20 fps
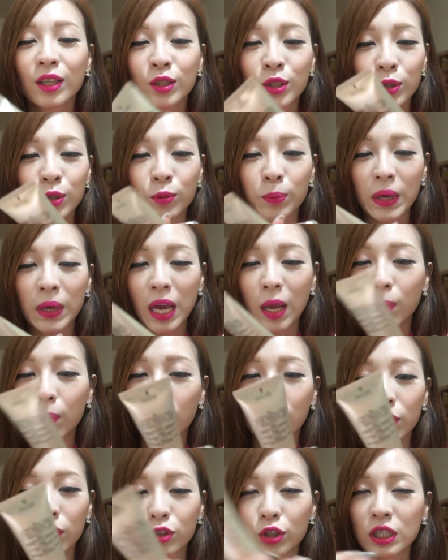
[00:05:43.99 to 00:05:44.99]
to be
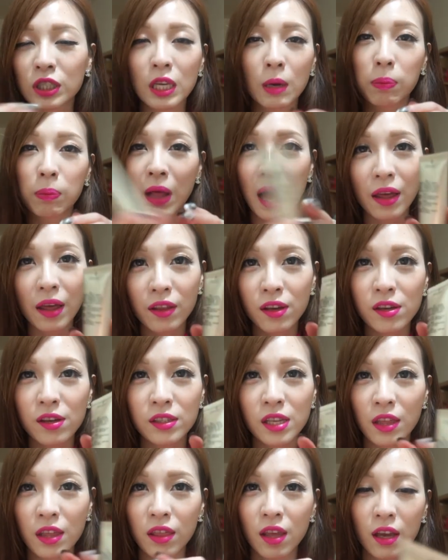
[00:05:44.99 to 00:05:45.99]
able to just apply
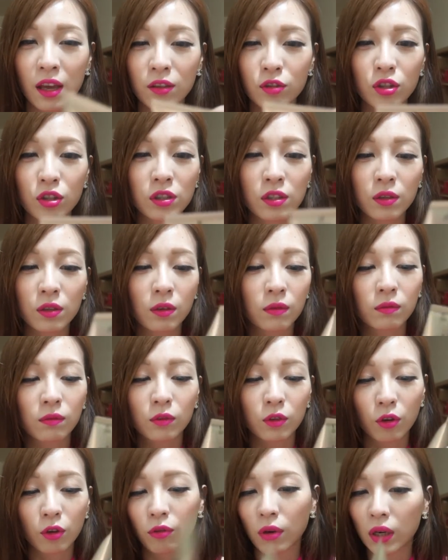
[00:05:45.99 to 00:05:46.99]
this and then just
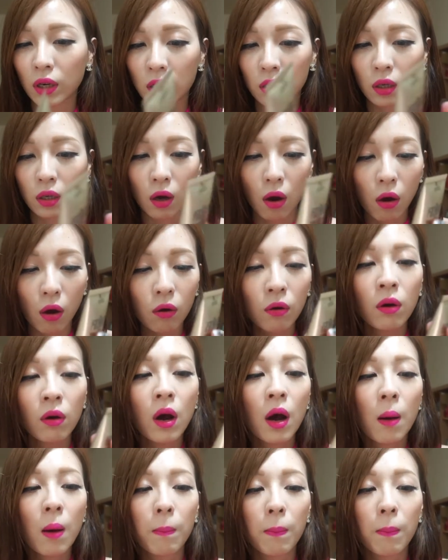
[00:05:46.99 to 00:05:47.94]
you're ready to go,